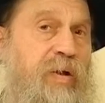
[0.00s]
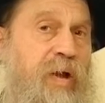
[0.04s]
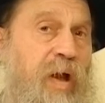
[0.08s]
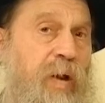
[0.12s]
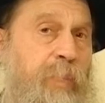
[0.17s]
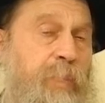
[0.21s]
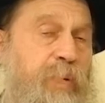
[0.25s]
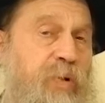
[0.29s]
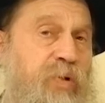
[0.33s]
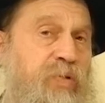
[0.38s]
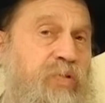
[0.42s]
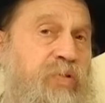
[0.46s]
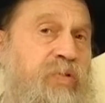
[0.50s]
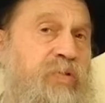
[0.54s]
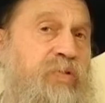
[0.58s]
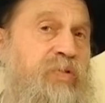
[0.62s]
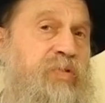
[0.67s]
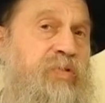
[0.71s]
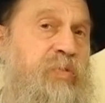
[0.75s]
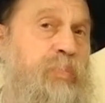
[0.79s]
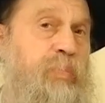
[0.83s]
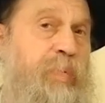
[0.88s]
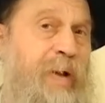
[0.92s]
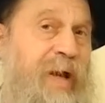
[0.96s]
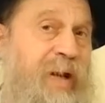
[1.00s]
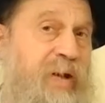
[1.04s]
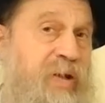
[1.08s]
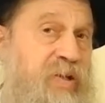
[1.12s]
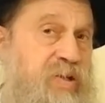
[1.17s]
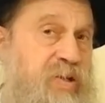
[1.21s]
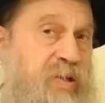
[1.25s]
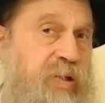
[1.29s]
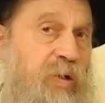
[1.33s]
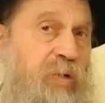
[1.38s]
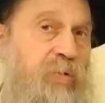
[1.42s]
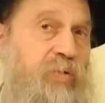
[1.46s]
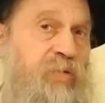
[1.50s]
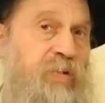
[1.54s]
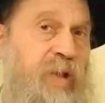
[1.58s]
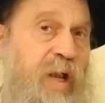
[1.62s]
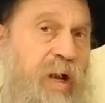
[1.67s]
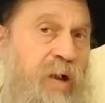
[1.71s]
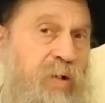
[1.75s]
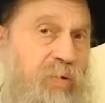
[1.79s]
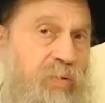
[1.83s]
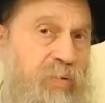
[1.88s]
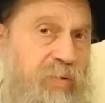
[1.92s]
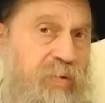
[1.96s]
A person's body slows
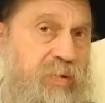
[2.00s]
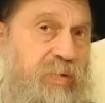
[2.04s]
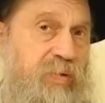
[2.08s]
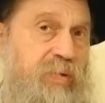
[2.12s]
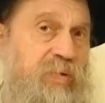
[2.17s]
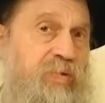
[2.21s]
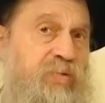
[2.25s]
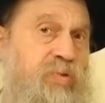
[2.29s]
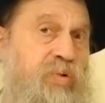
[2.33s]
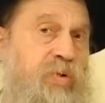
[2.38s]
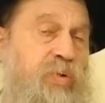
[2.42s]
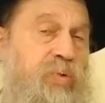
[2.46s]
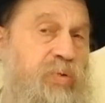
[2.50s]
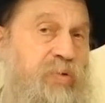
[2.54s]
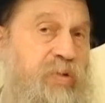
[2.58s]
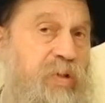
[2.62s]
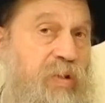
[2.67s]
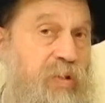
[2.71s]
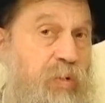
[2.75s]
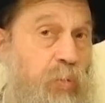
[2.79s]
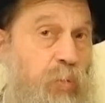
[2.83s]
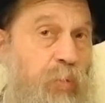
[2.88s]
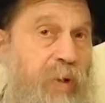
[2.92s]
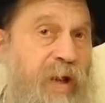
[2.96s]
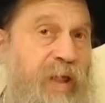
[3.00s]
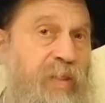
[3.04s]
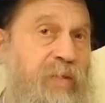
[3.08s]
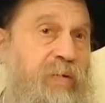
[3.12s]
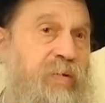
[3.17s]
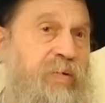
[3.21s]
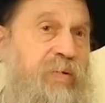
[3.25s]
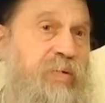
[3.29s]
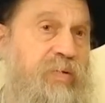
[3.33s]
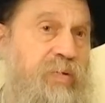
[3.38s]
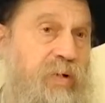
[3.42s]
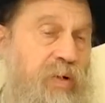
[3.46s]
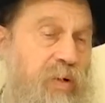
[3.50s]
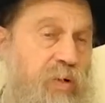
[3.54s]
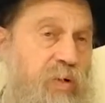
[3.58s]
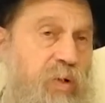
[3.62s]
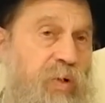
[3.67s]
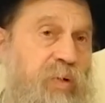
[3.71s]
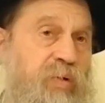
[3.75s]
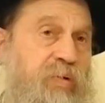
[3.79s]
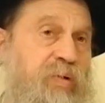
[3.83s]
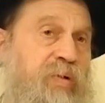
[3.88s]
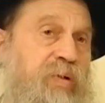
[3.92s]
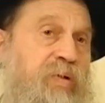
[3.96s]
down due to the weather, to the
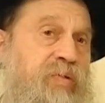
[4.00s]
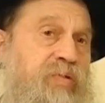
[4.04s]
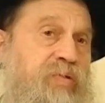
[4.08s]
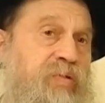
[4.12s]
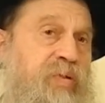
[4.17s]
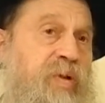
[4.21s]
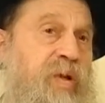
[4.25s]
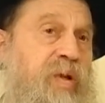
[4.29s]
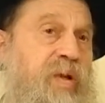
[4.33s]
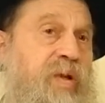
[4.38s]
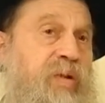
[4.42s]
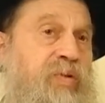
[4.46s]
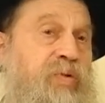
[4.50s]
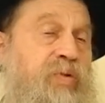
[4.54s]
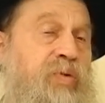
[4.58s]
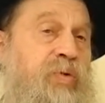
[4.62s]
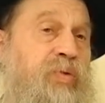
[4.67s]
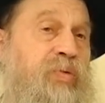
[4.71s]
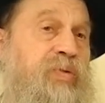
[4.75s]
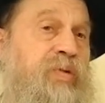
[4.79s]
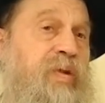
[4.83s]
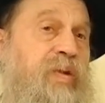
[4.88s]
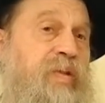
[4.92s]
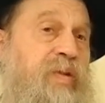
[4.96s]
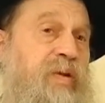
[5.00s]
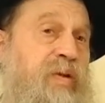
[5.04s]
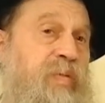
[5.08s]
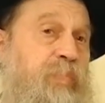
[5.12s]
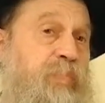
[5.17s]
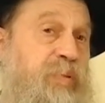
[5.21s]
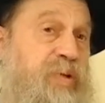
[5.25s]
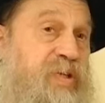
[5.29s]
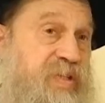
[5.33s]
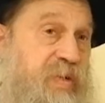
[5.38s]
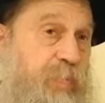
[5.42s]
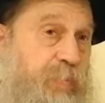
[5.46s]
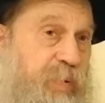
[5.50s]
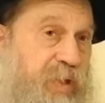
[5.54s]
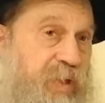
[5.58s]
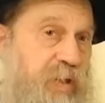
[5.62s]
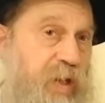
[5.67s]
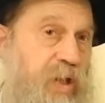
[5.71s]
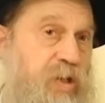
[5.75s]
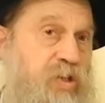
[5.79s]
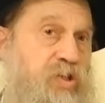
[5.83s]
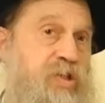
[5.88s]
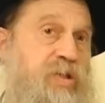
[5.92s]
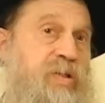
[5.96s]
coldness, due to the
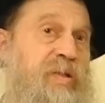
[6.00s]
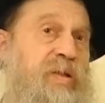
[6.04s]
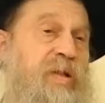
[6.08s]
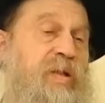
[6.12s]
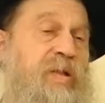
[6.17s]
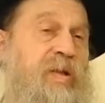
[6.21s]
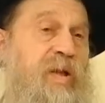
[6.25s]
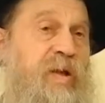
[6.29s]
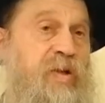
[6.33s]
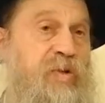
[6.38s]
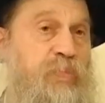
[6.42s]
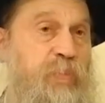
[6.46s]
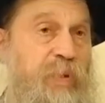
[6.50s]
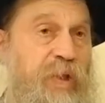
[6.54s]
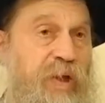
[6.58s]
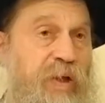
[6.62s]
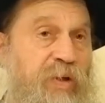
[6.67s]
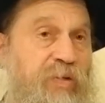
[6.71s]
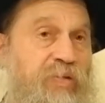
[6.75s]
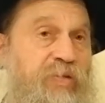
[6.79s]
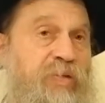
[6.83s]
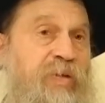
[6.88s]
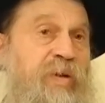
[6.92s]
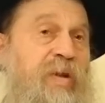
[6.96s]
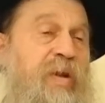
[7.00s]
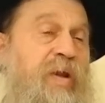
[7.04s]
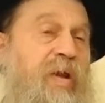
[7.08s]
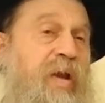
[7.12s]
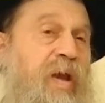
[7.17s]
precipitation that takes place.